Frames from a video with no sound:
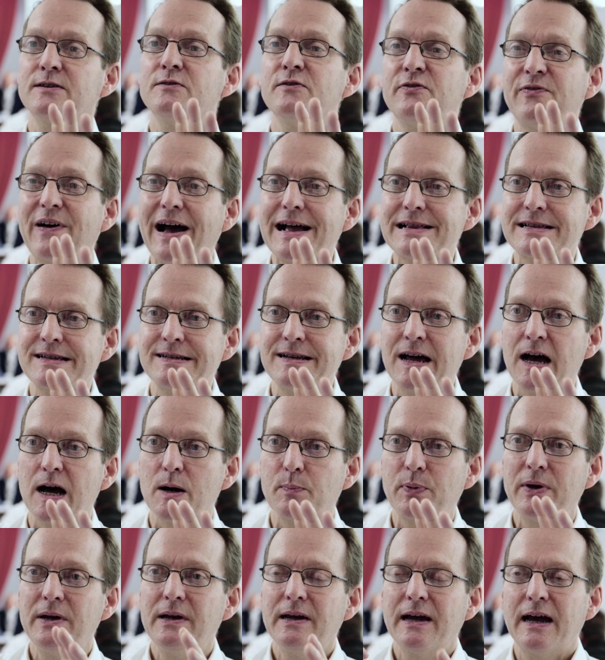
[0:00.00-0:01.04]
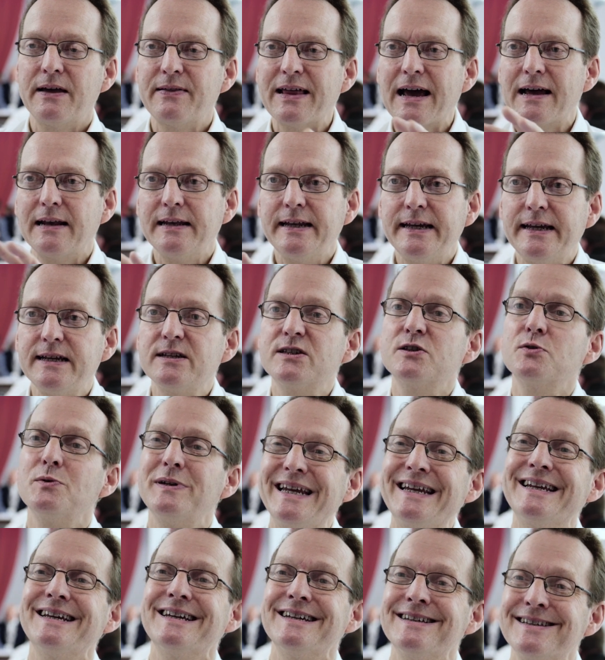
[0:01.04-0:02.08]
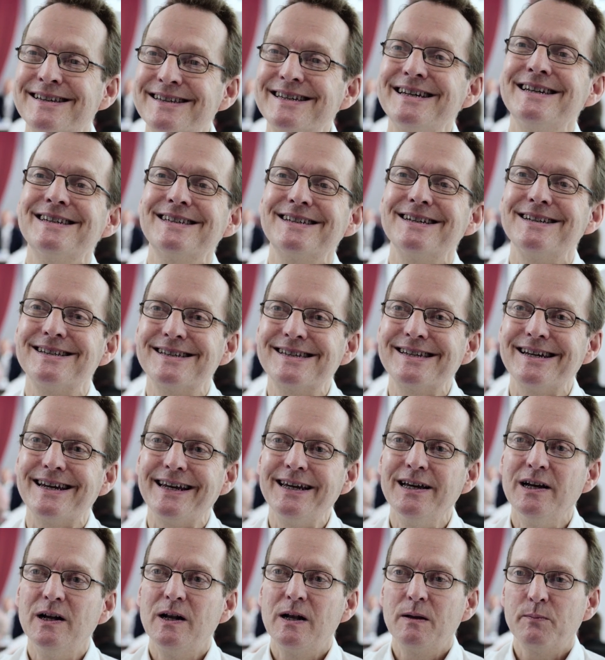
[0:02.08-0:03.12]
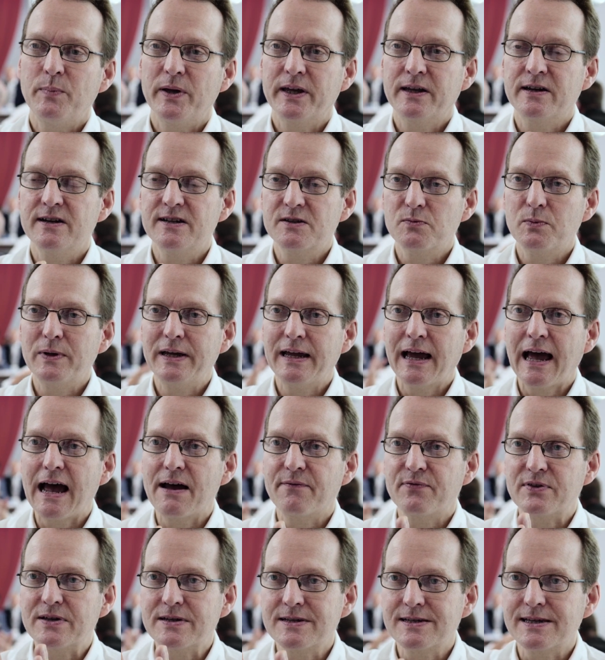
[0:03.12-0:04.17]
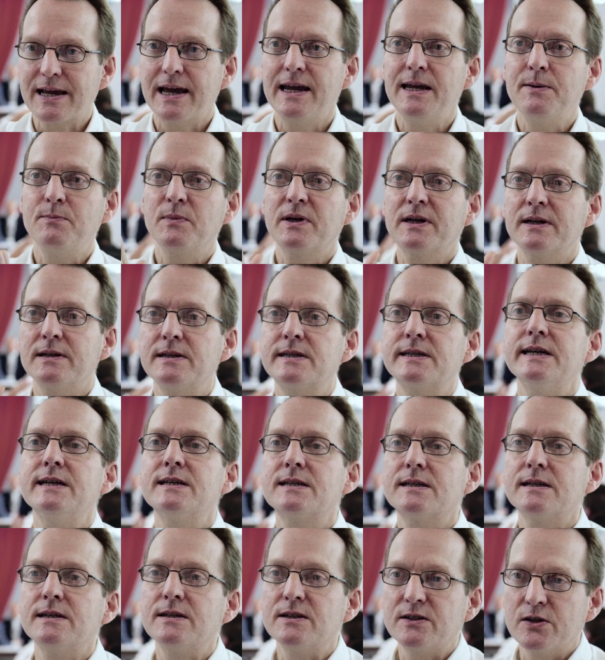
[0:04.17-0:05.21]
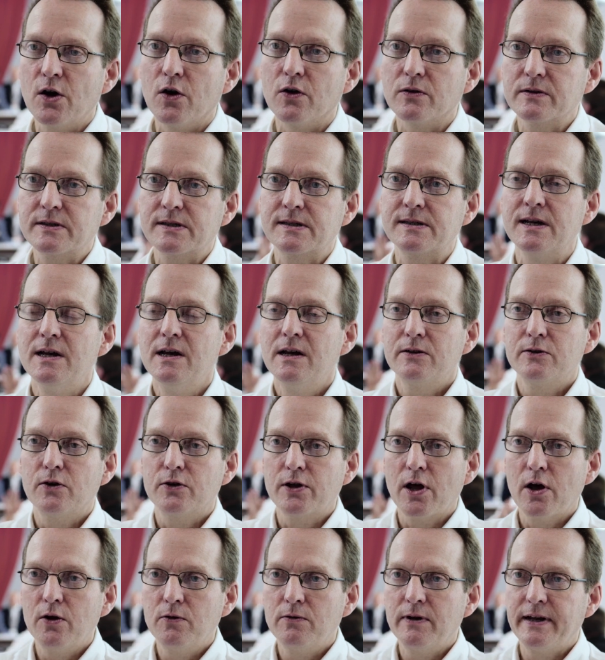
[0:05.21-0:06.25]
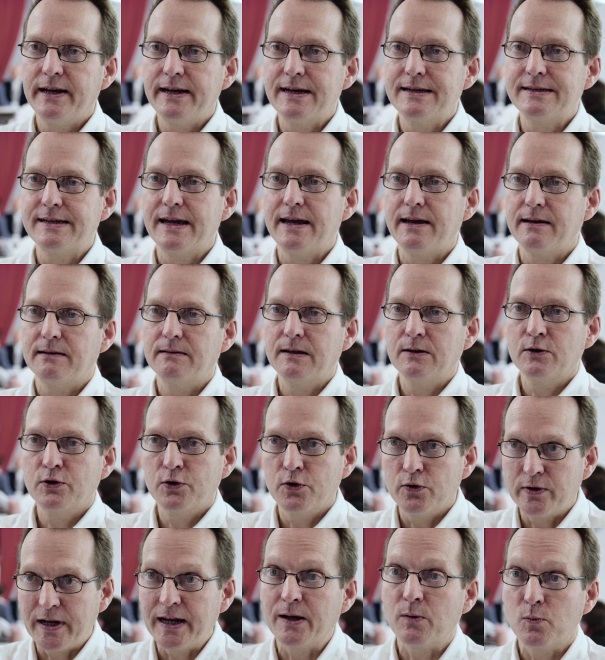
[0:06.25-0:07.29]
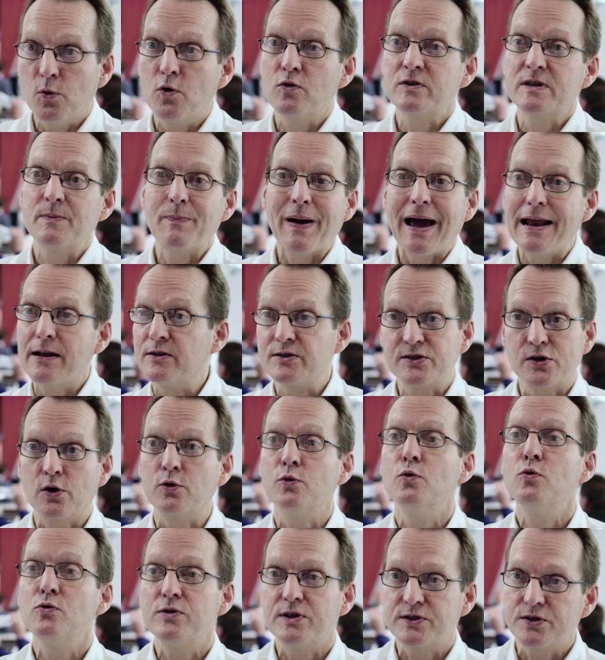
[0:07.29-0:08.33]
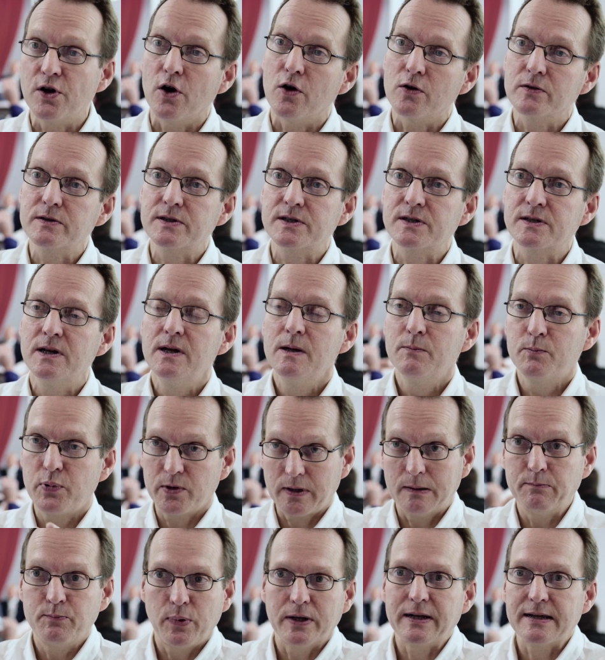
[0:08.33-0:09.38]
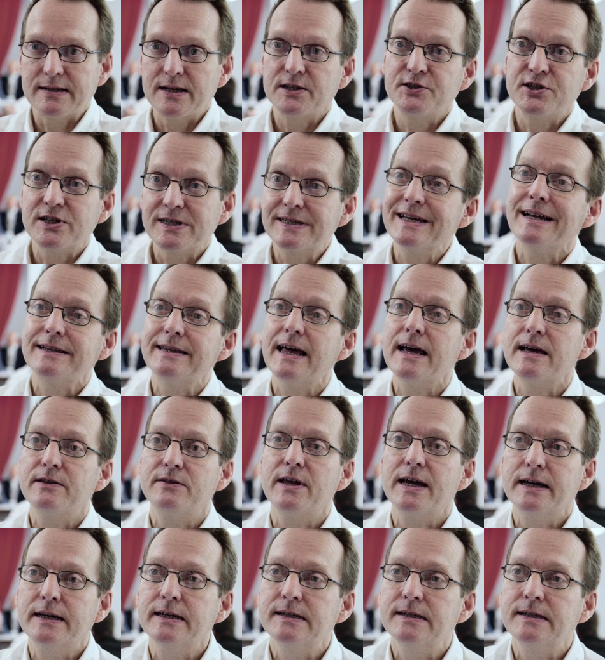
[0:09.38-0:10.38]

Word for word: can fatten up, and that leads to an inconsistency. Because we have the same consistent dots, not only is it good ink water balance on all the dots, but, but as I just said, they're, they're